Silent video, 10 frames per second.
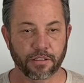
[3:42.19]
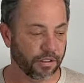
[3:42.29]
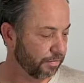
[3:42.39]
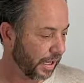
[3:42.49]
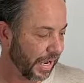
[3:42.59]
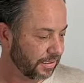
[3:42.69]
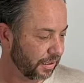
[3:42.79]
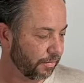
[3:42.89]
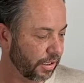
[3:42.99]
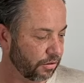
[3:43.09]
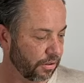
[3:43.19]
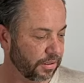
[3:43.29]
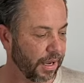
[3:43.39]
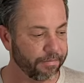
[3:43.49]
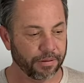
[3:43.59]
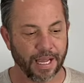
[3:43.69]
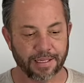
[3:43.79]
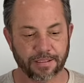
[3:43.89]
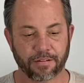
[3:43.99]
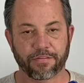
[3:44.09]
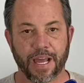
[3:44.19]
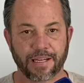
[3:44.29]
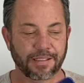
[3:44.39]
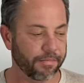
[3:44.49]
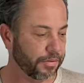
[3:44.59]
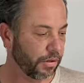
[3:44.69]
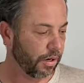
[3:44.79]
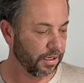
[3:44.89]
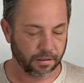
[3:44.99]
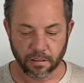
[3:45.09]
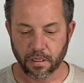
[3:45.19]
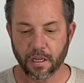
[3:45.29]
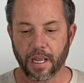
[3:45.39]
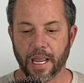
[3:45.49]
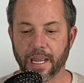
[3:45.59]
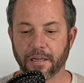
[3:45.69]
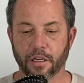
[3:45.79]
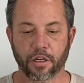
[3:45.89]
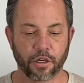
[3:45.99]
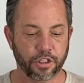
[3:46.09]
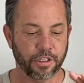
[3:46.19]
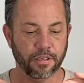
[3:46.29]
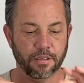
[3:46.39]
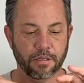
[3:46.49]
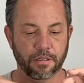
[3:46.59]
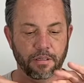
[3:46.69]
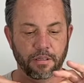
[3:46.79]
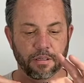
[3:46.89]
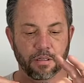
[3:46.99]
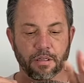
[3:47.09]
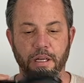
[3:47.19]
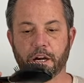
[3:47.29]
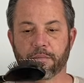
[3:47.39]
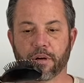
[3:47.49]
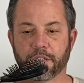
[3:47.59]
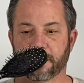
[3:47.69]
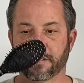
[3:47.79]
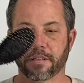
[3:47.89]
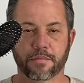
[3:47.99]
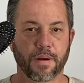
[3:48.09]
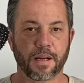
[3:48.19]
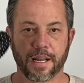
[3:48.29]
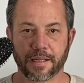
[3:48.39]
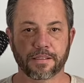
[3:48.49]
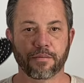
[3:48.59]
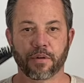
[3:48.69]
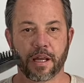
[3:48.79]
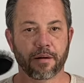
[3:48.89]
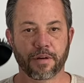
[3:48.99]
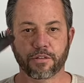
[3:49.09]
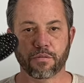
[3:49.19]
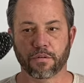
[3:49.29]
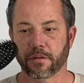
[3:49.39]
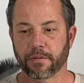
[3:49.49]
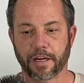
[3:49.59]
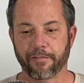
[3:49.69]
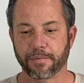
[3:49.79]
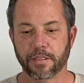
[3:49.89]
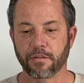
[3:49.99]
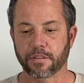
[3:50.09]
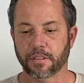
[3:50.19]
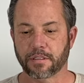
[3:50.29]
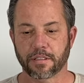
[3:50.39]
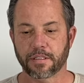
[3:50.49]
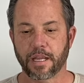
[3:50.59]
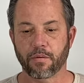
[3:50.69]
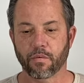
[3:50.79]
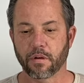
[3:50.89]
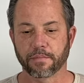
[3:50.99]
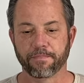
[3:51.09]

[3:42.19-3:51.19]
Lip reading: Just plastic. Make sure it's got plastic fat tips on it. And a cushion hairbrush. This is my nasty one out of my drawer that I've been using since day one.